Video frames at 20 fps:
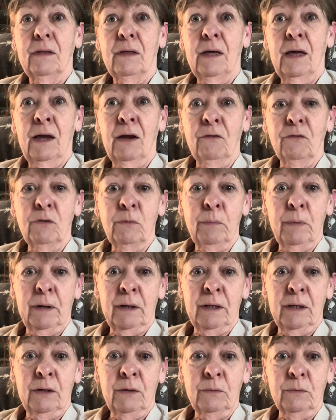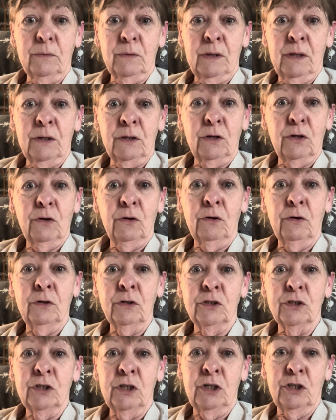everybody
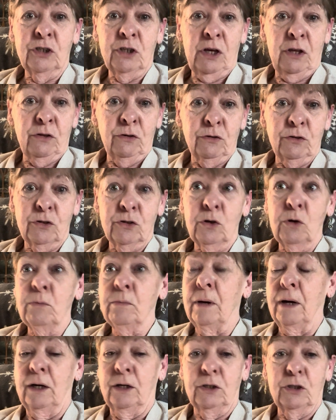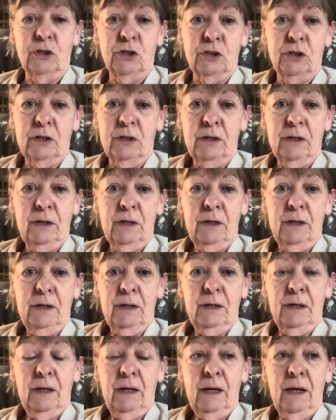encouraged each other so much,
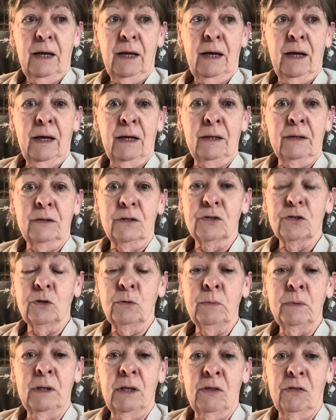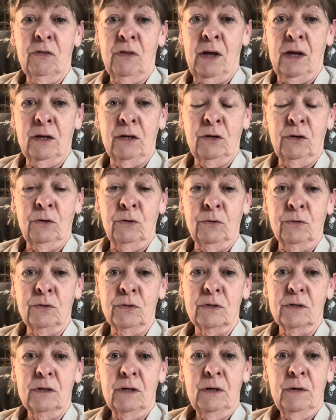and so many thank
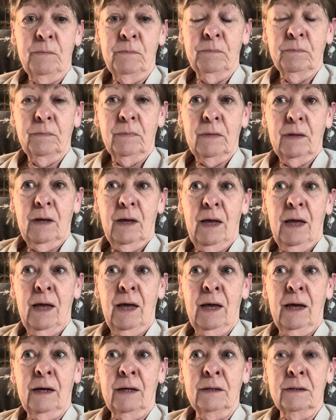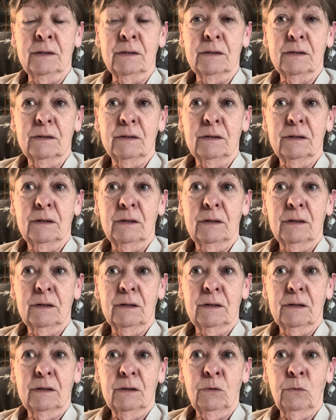yous. And
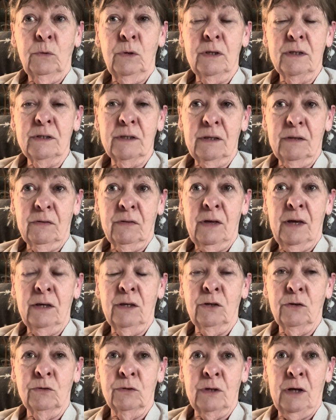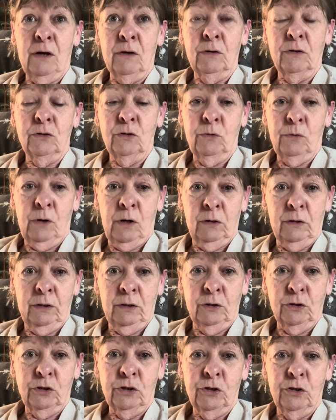we sent thank yous out to our
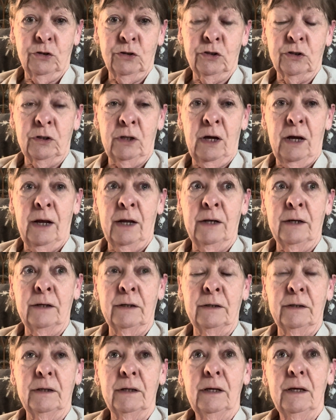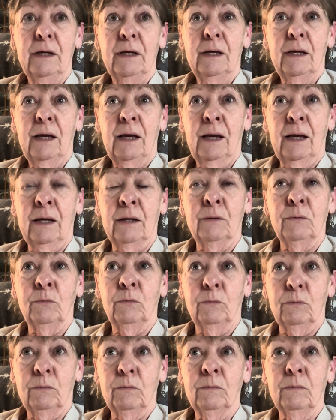little church line, and
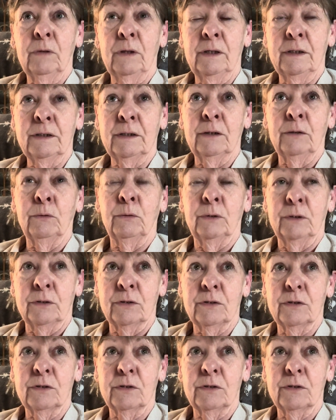Linda